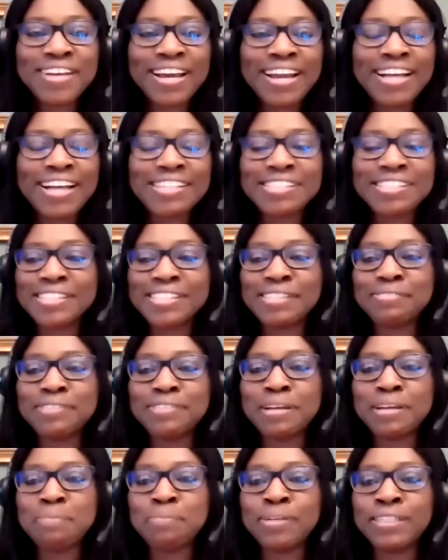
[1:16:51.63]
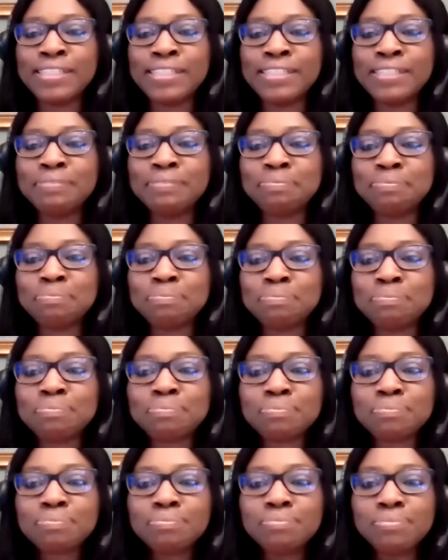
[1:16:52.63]
you can actually give them money.
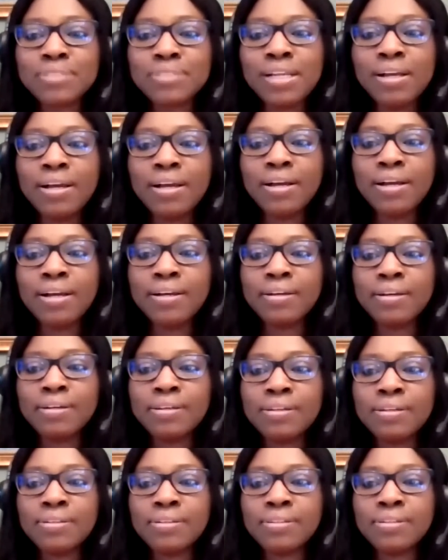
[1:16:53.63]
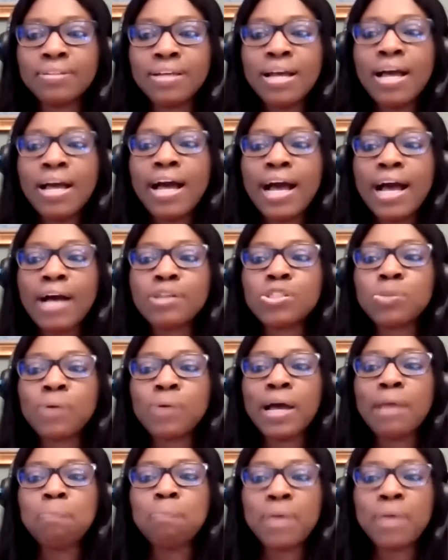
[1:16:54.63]
How
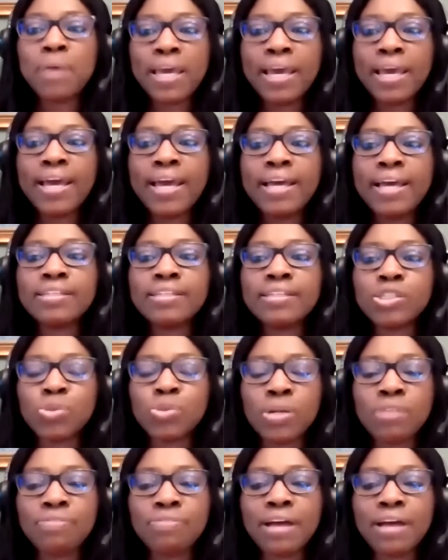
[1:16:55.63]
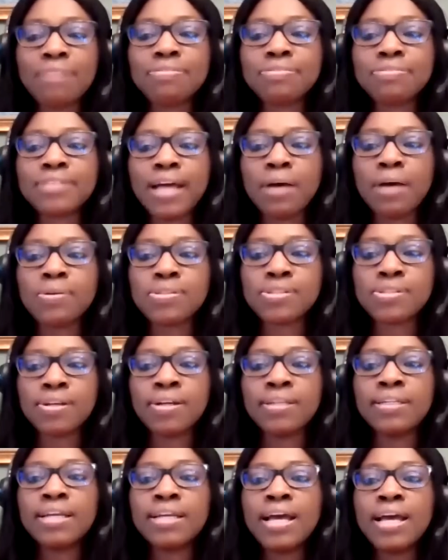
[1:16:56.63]
do I pay the
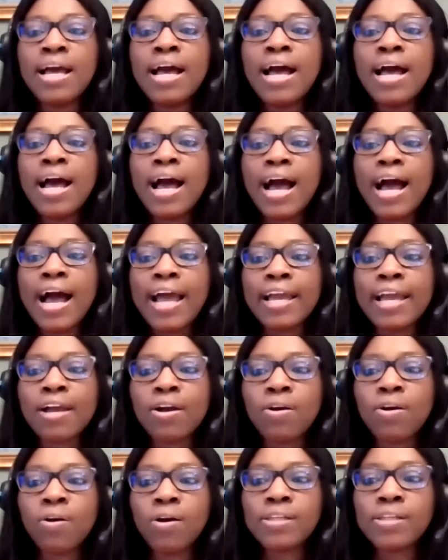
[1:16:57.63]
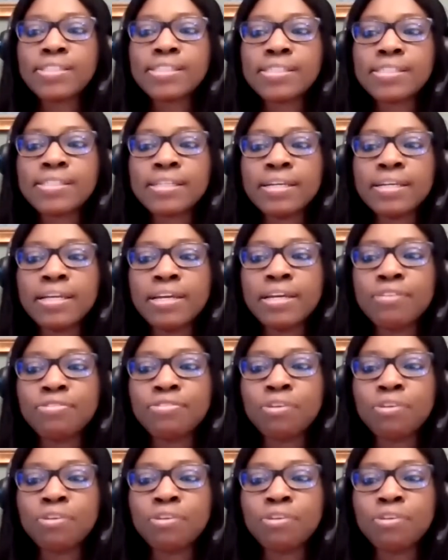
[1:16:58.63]
$25,000? I got the